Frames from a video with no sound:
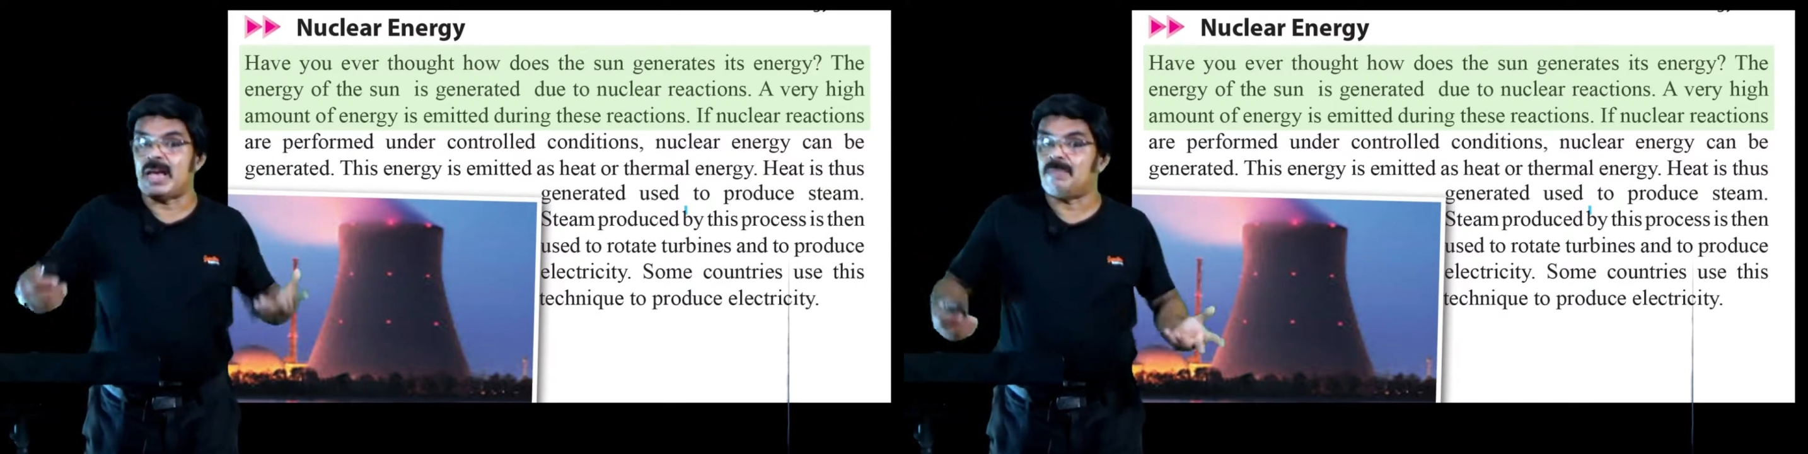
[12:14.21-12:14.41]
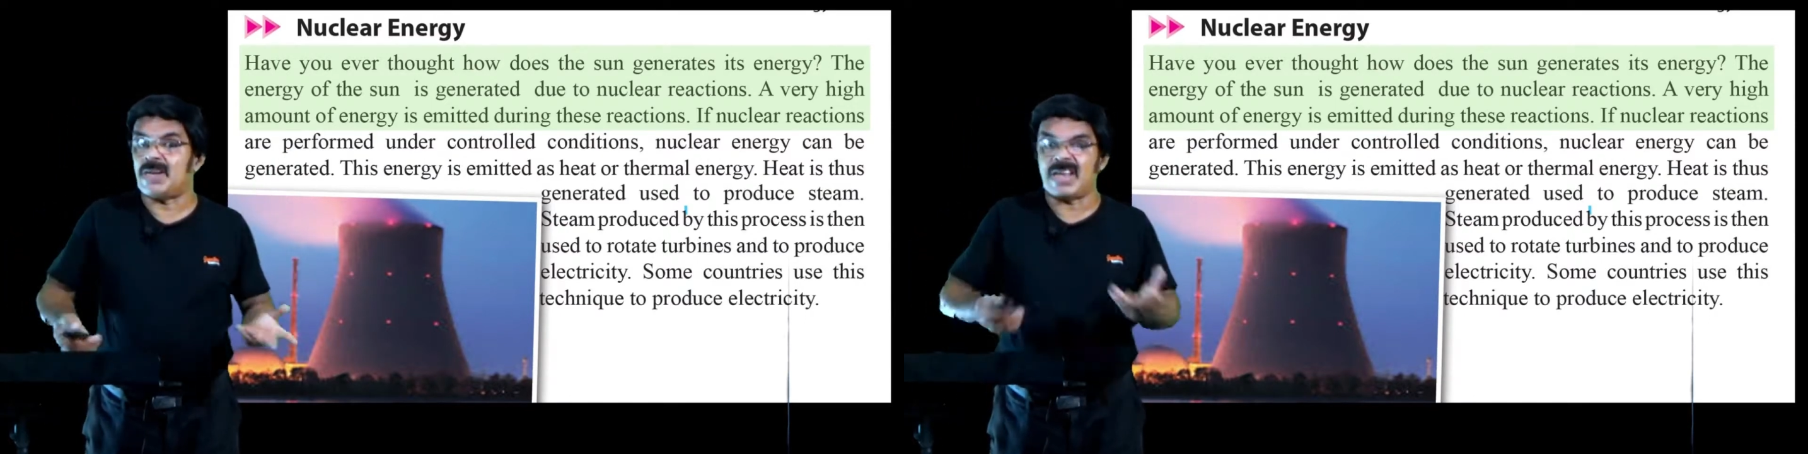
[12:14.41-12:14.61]

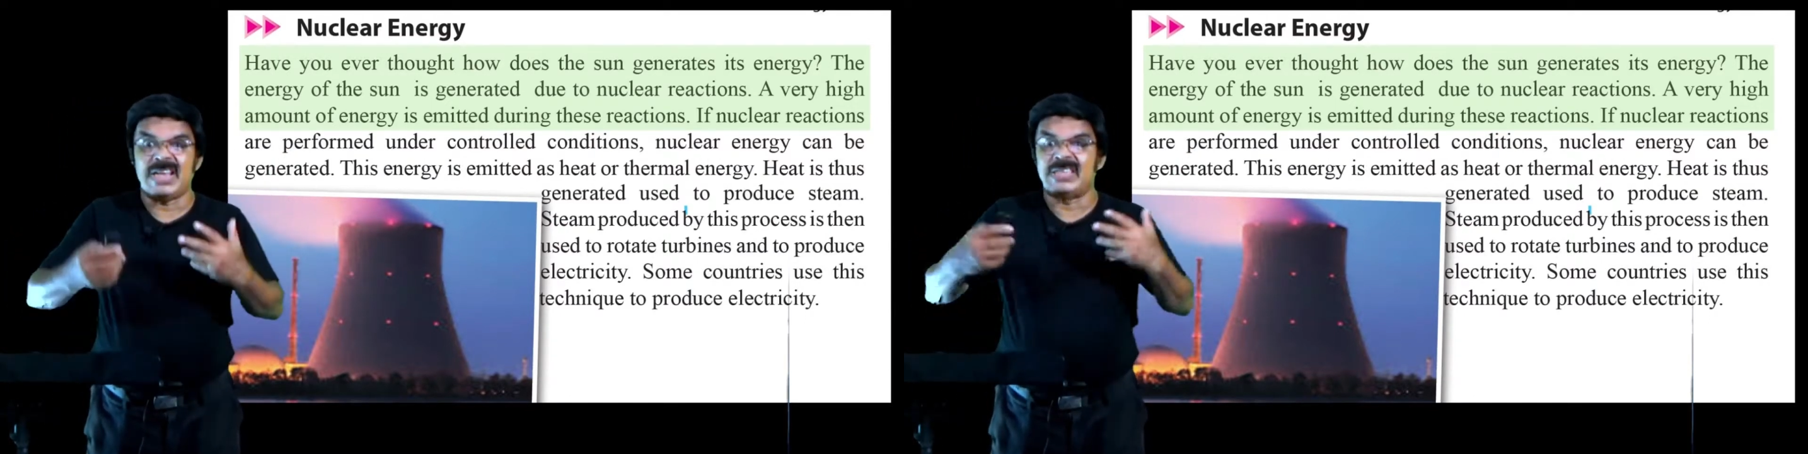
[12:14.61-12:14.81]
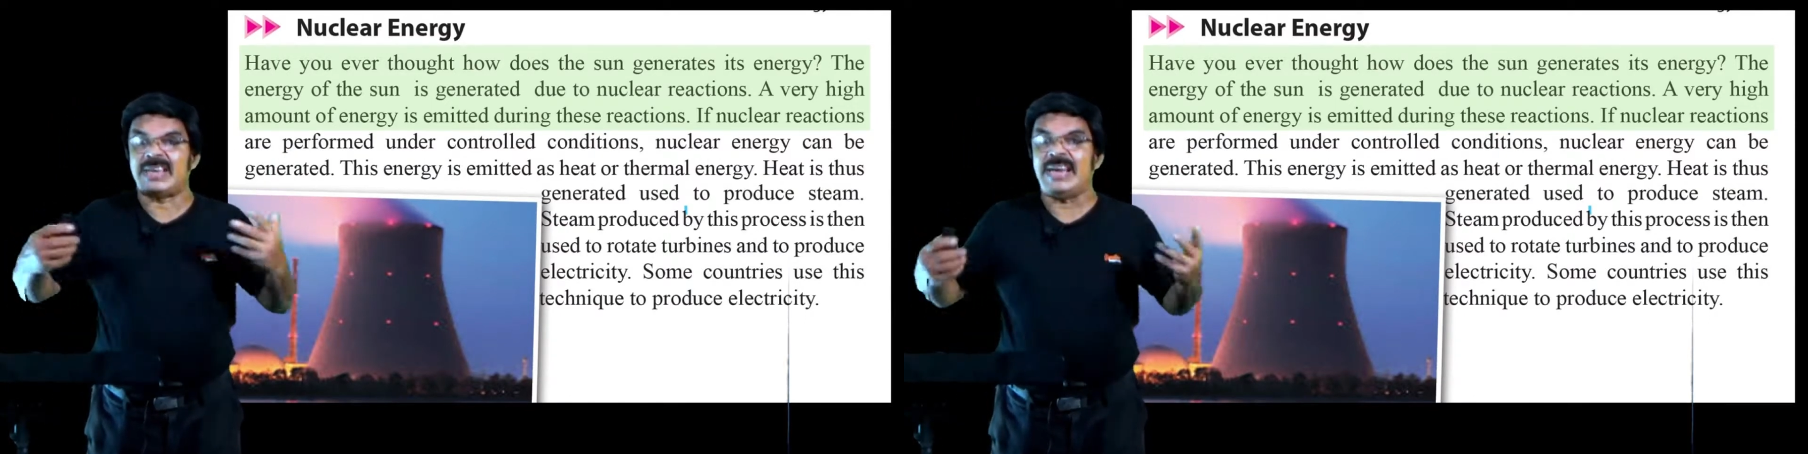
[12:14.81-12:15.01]

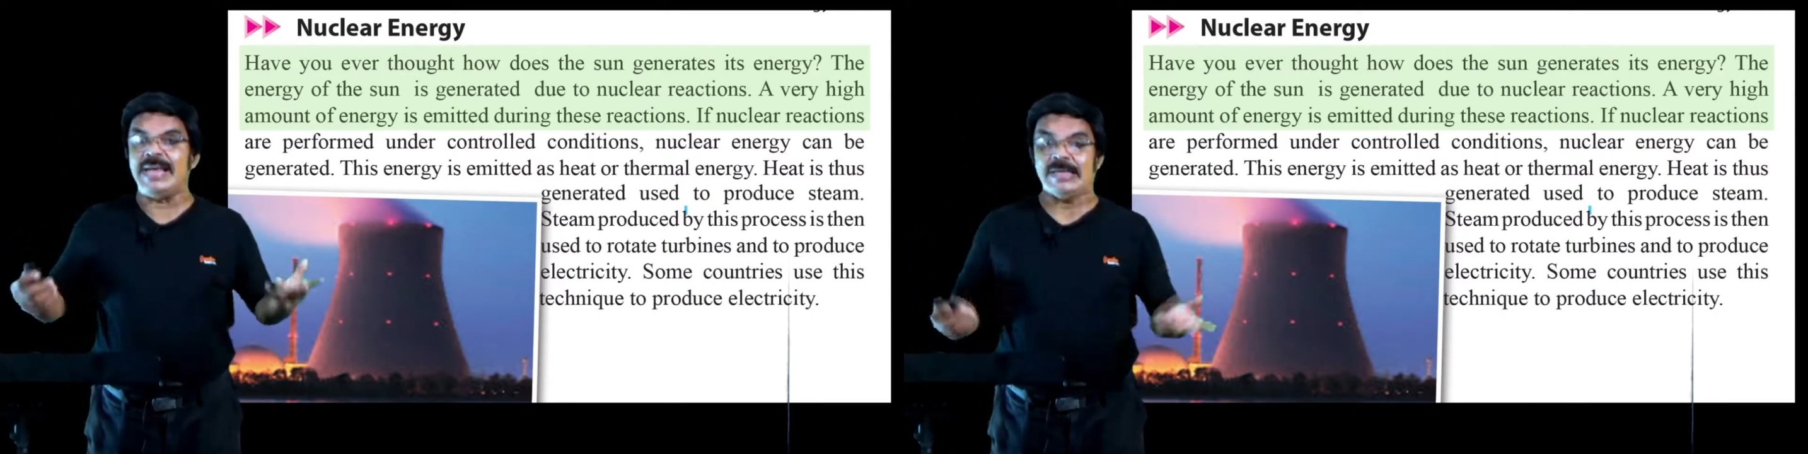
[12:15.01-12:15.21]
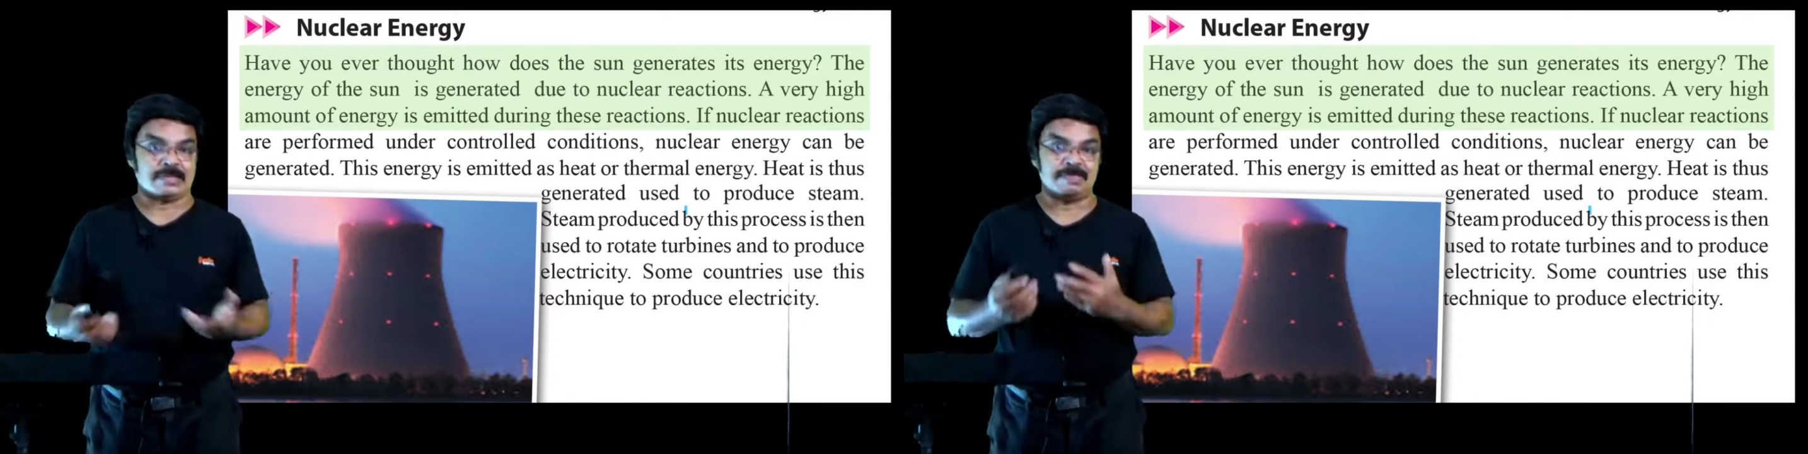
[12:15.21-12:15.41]
Is
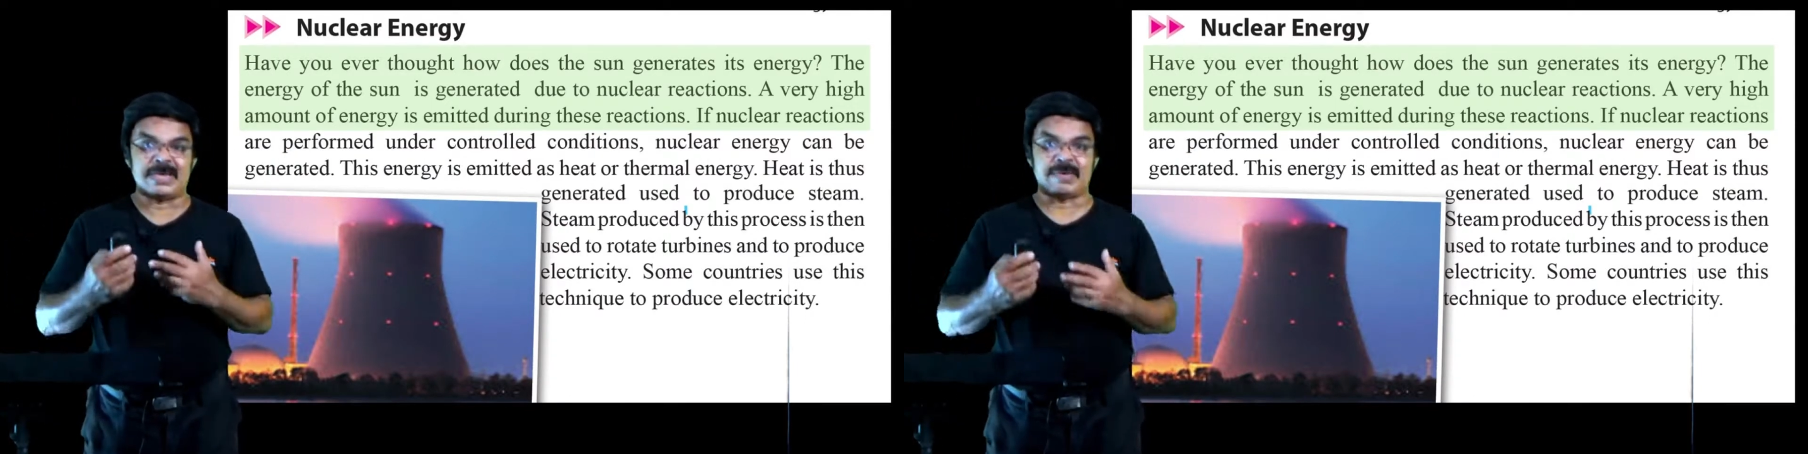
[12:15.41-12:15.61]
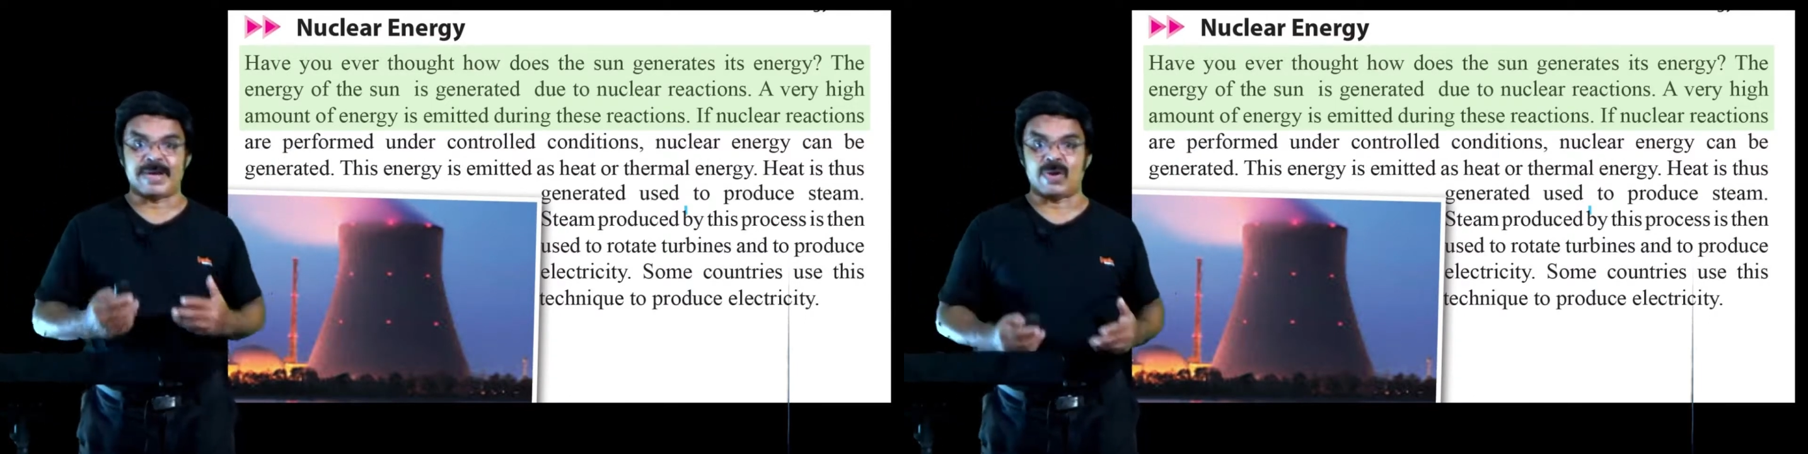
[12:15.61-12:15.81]
released.
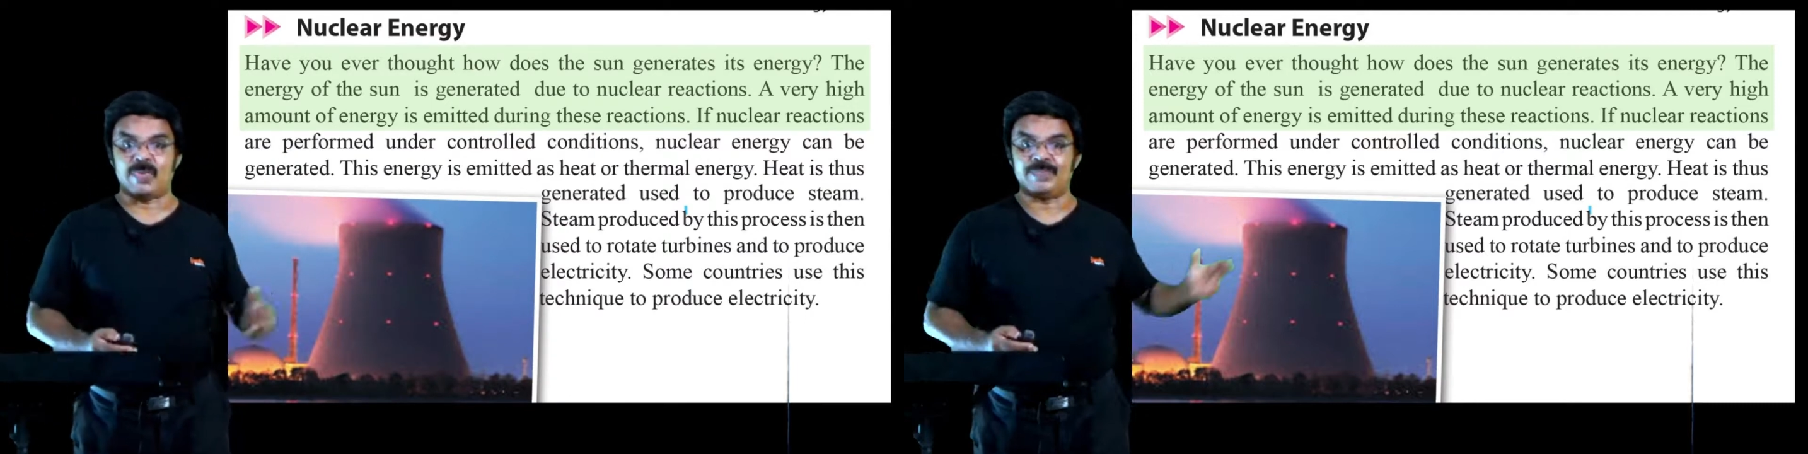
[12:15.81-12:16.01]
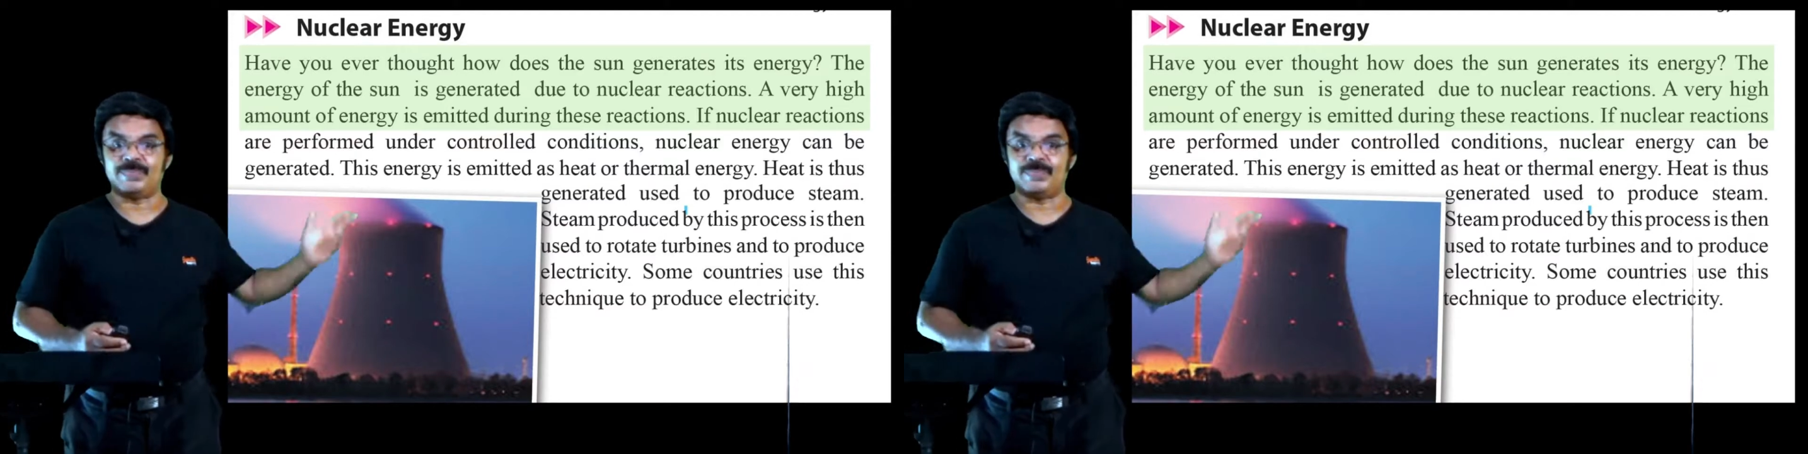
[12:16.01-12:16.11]
Pitaveno.